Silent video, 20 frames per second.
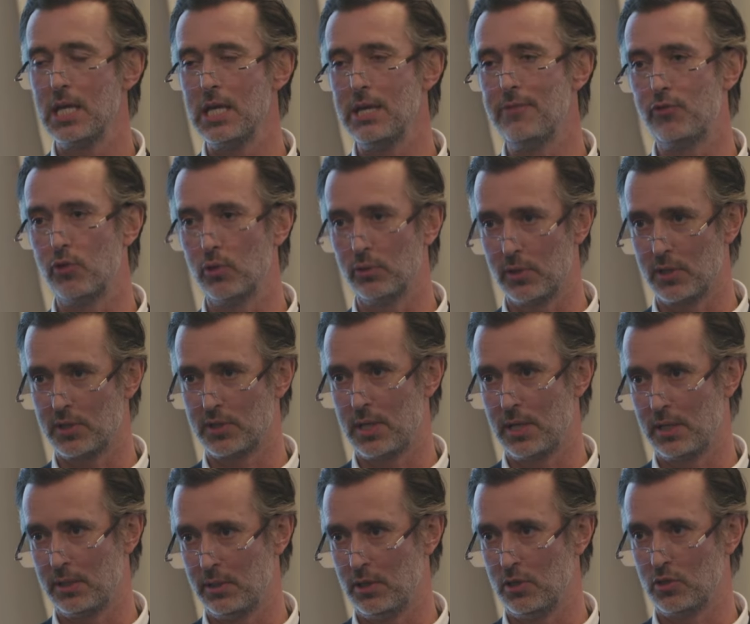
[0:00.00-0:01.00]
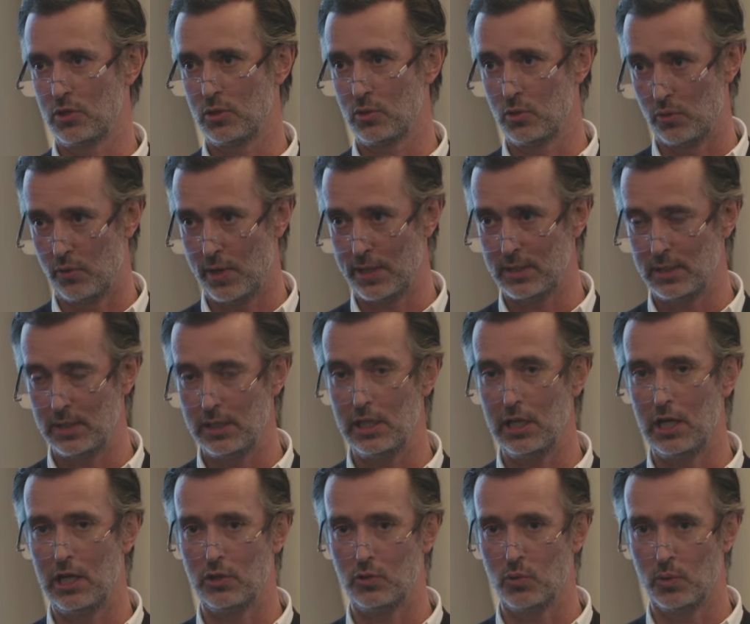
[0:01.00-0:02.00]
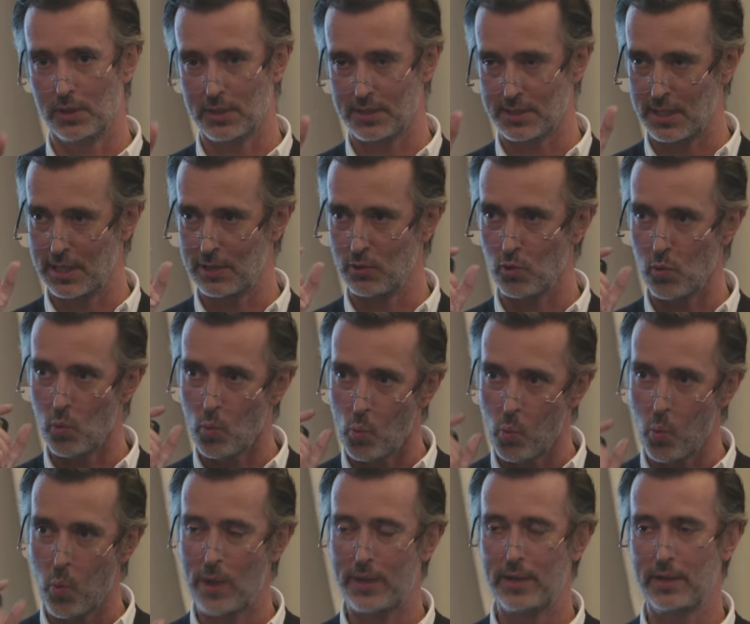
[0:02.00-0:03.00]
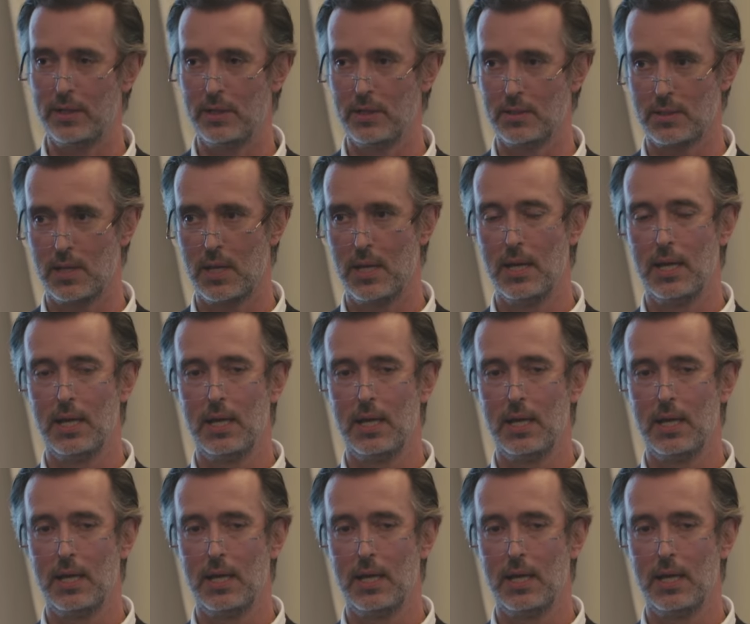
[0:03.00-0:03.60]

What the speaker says: if you understand this correctly and you understand what it is